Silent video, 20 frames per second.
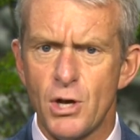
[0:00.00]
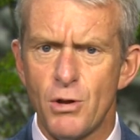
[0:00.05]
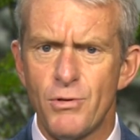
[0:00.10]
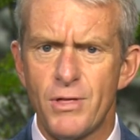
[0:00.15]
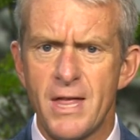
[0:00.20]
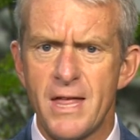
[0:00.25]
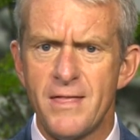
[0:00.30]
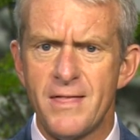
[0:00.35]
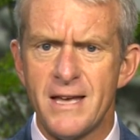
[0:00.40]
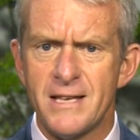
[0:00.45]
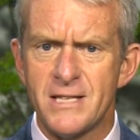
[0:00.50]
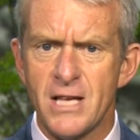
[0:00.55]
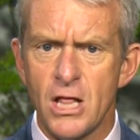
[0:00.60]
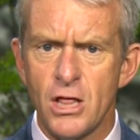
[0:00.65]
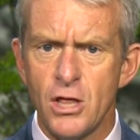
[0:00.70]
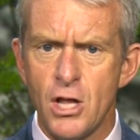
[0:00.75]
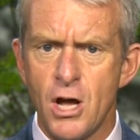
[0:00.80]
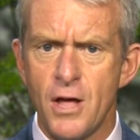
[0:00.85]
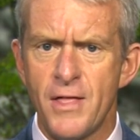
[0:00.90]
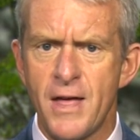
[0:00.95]
So th there's
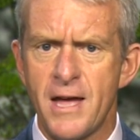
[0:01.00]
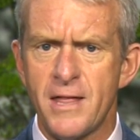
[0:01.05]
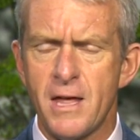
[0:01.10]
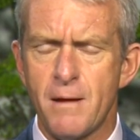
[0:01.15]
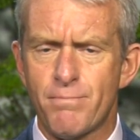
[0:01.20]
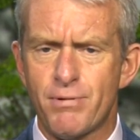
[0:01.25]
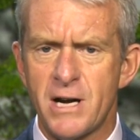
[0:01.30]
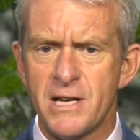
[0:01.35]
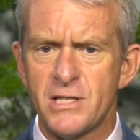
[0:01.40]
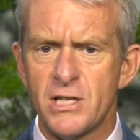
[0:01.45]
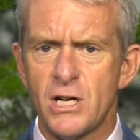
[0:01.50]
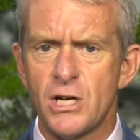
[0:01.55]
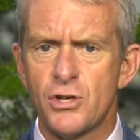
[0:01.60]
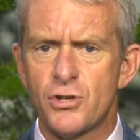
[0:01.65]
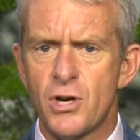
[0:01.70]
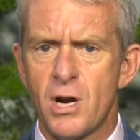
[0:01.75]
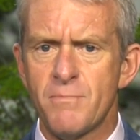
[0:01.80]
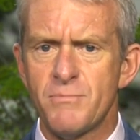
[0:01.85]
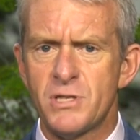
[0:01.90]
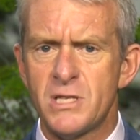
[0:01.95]
a lot there that
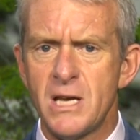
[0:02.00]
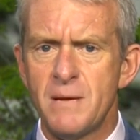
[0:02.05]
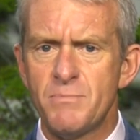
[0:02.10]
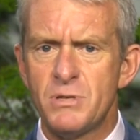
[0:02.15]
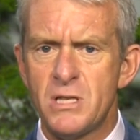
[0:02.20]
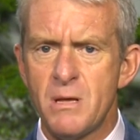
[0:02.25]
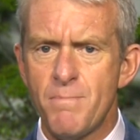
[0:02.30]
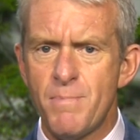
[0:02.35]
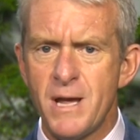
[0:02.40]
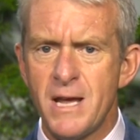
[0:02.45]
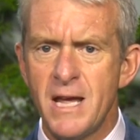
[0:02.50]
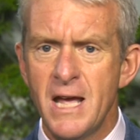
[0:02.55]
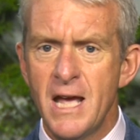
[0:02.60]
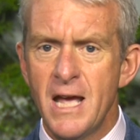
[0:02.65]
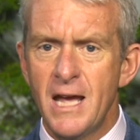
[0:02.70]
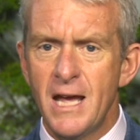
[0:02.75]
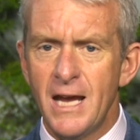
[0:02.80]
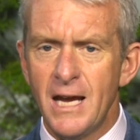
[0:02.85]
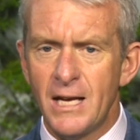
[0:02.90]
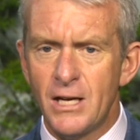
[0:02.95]
President Trump seems to be
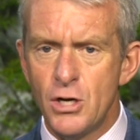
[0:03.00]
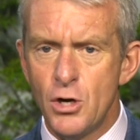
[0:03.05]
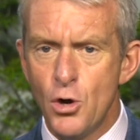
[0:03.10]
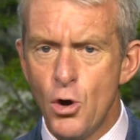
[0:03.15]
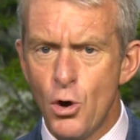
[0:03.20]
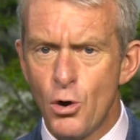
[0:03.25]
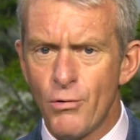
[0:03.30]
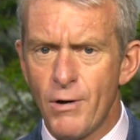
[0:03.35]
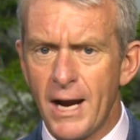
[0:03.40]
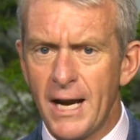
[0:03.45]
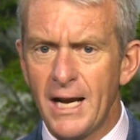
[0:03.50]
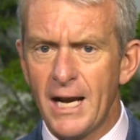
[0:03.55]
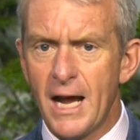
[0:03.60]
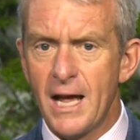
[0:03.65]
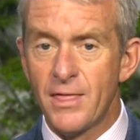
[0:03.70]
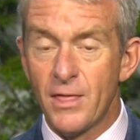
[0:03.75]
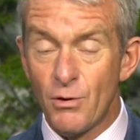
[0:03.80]
ignoring.